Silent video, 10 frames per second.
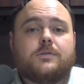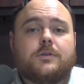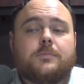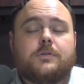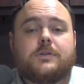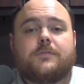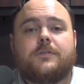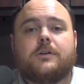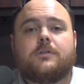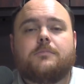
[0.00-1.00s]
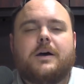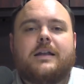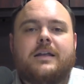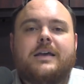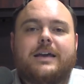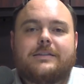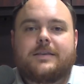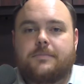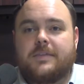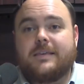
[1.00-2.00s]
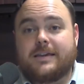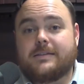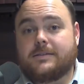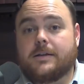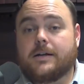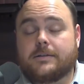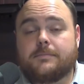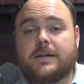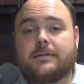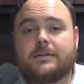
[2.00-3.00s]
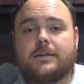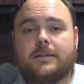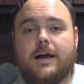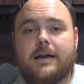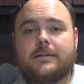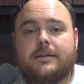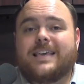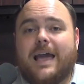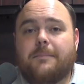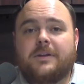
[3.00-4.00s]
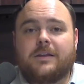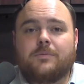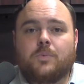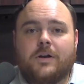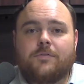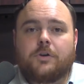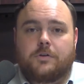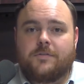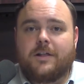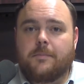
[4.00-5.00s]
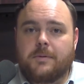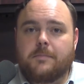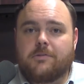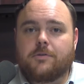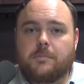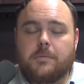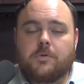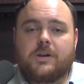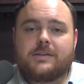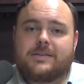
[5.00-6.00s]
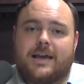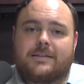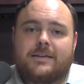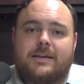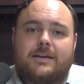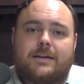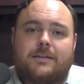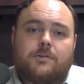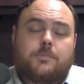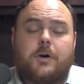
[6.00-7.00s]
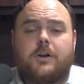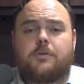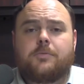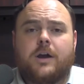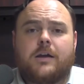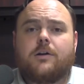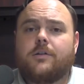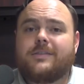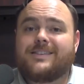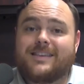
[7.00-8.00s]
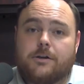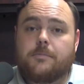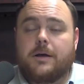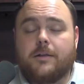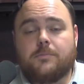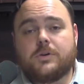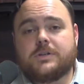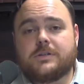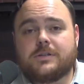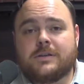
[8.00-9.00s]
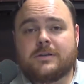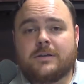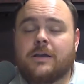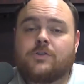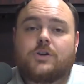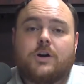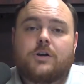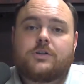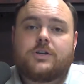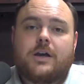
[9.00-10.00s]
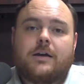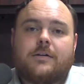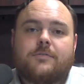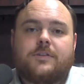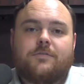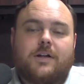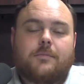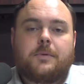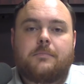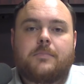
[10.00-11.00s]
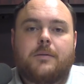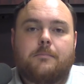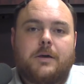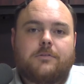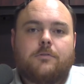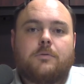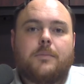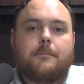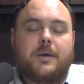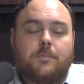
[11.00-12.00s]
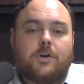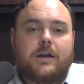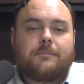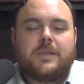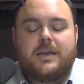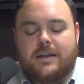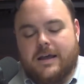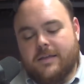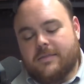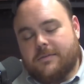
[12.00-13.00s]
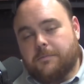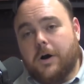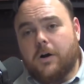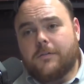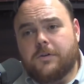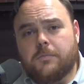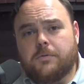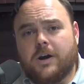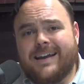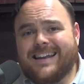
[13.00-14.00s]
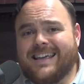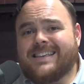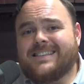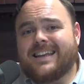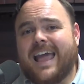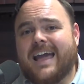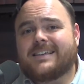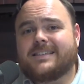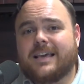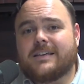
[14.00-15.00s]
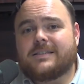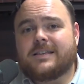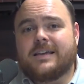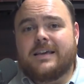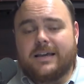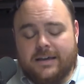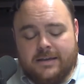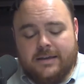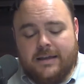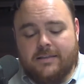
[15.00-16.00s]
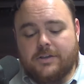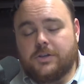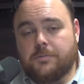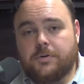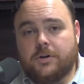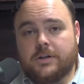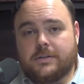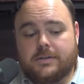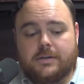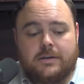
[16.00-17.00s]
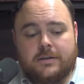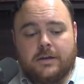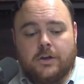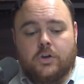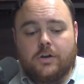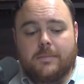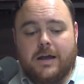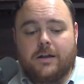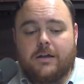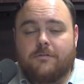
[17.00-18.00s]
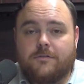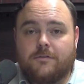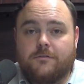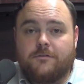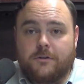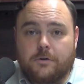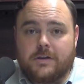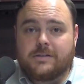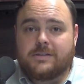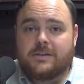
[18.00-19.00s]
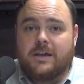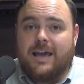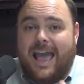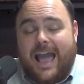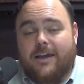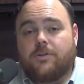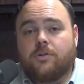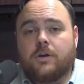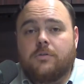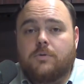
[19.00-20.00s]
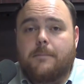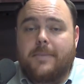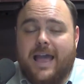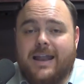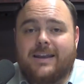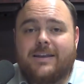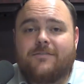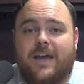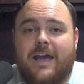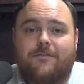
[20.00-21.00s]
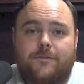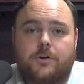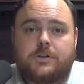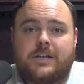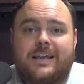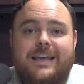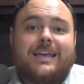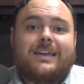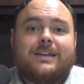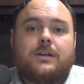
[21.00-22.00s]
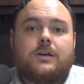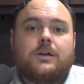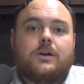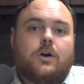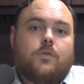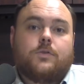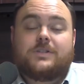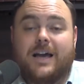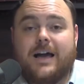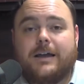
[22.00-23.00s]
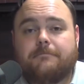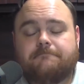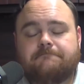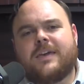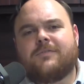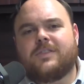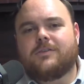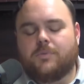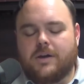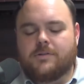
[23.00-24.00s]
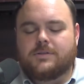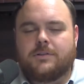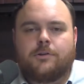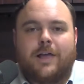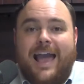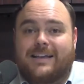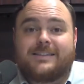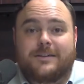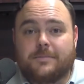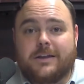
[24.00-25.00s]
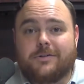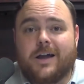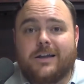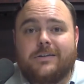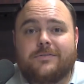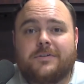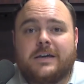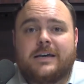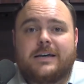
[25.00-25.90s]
to the music field, but it's something that gets talked about a lot. What's happening whenever you're developing muscle memory is that there's a part of your brain called the cerebellum, which is in charge of developing muscle memory. Now, this part of your brain isn't accessed unless you put a good amount of focus, accurate, repetitive effort in over time. Think of it this way. Here's a little axiom that'll kind of